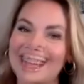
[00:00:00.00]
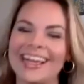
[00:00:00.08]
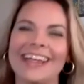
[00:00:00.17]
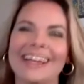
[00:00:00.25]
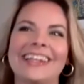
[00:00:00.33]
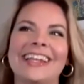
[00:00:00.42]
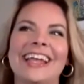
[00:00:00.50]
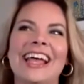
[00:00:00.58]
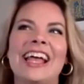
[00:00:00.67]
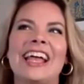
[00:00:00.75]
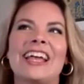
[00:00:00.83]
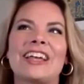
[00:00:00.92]
And
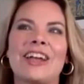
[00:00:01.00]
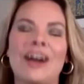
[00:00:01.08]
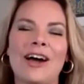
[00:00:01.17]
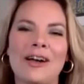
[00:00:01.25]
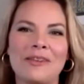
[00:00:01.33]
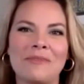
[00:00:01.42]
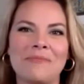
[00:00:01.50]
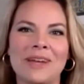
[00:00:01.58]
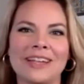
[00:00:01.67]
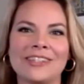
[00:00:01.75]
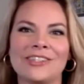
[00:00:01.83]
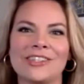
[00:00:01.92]
it caught
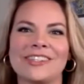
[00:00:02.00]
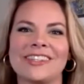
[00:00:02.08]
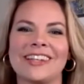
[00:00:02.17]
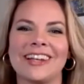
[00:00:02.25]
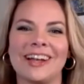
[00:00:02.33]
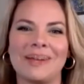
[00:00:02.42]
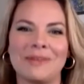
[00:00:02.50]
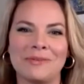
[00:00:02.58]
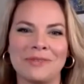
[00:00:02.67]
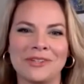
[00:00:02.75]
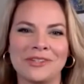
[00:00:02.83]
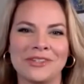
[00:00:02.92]
my interest, and it caught my
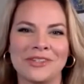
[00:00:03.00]
producer's